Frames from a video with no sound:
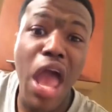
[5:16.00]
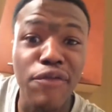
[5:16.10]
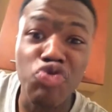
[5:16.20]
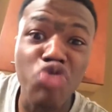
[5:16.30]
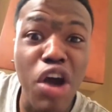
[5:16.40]

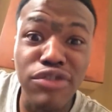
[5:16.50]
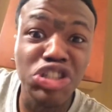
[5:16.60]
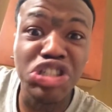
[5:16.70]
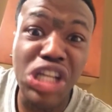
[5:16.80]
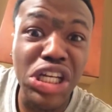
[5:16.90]
Have you ever
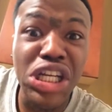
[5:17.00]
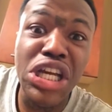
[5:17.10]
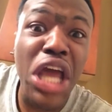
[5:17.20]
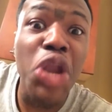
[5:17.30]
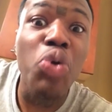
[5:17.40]

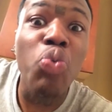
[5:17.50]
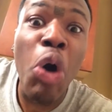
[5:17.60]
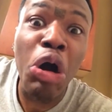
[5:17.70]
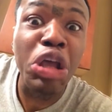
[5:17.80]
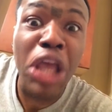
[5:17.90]
shitted and the
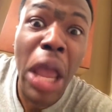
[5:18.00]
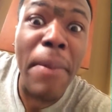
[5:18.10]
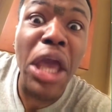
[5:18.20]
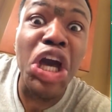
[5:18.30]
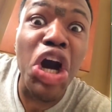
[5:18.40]
water
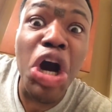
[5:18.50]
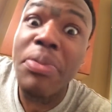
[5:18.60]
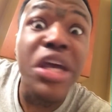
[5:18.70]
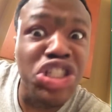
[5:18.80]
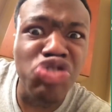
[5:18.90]
came back
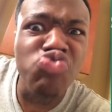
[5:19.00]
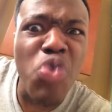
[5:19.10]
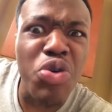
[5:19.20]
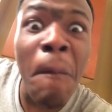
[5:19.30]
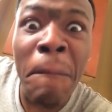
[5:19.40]
up, hit you
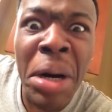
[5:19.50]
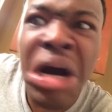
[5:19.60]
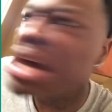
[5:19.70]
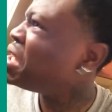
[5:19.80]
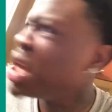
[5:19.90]
on the
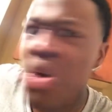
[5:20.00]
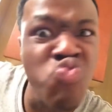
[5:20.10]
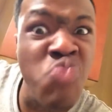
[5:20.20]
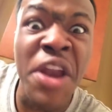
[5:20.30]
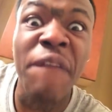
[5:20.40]
butt, nigga?
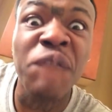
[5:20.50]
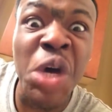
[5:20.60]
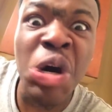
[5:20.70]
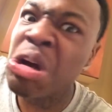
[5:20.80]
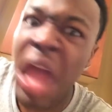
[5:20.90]
What the
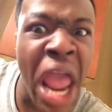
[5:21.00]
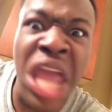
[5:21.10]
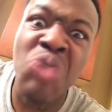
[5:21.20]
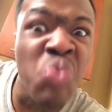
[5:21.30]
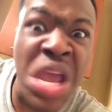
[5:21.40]
fuck? I
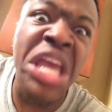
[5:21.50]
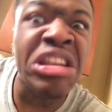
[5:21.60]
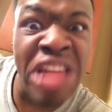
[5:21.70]
ain't with